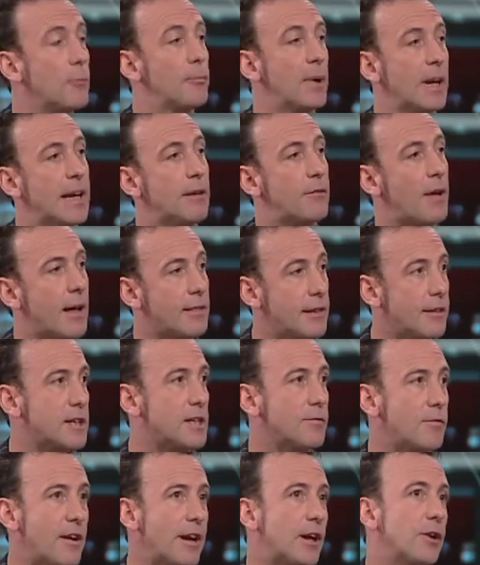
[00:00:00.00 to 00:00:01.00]
don't believe that. I think
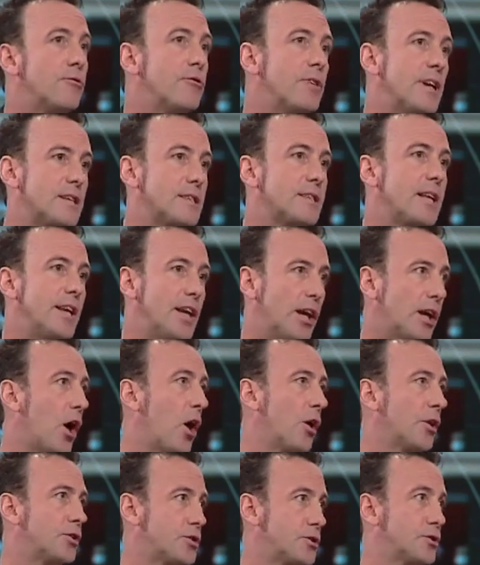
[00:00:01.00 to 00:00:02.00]
there's a very good reason that you
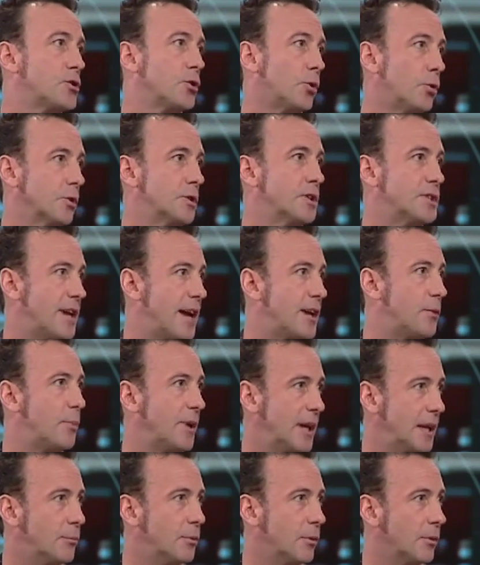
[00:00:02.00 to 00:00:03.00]
can't talk to dead
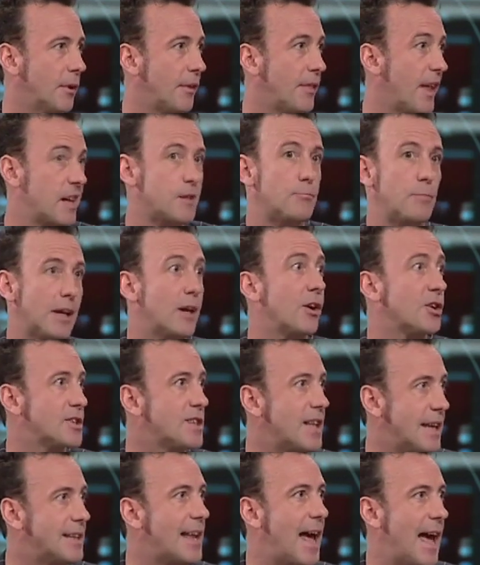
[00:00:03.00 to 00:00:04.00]
people, and that's because
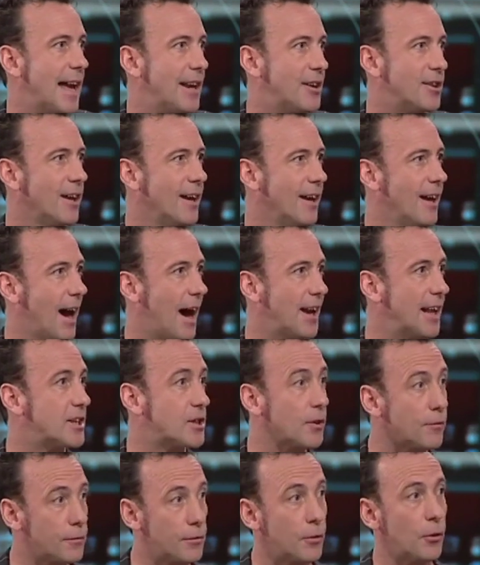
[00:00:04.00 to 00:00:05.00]
they're dead. And
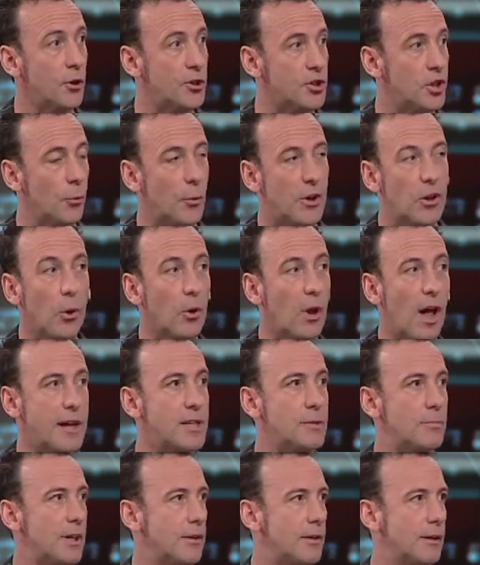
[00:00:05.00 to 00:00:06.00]
it's unfortunate. We'd all like
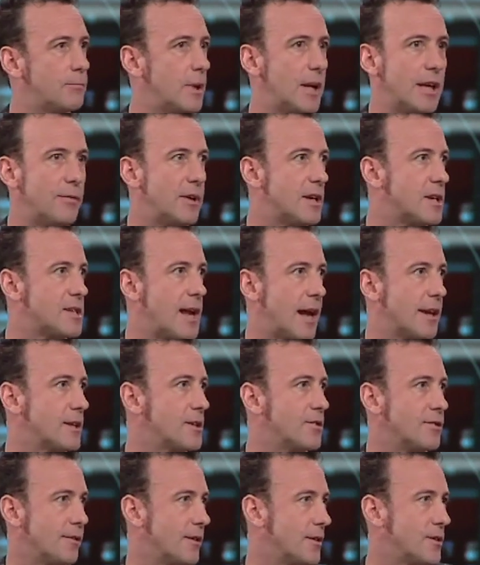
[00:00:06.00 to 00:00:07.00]
to be, believe in
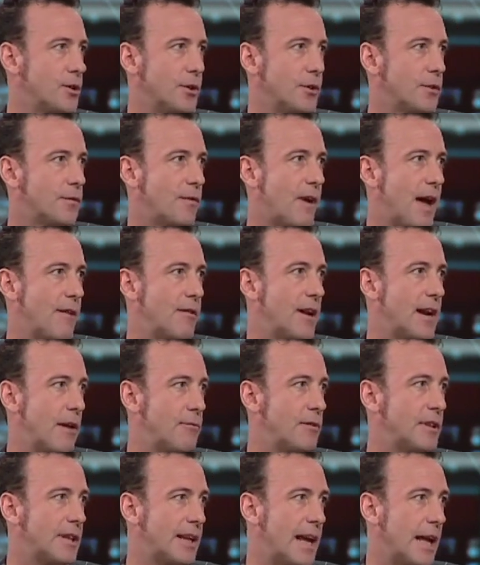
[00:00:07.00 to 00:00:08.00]
Santa and the Tooth Fairy and
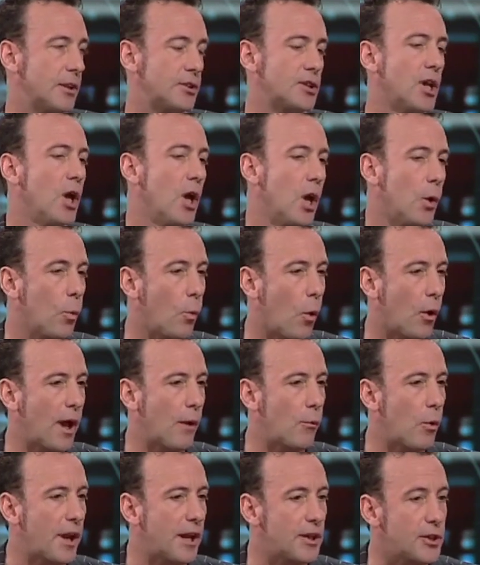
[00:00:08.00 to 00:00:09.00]
everything else. What I,
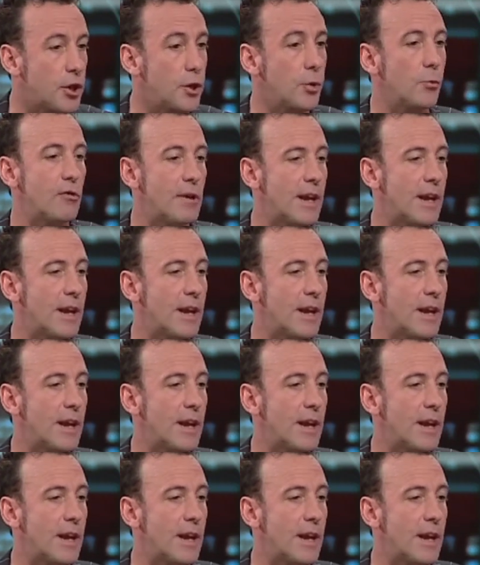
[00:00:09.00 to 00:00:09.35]
what I do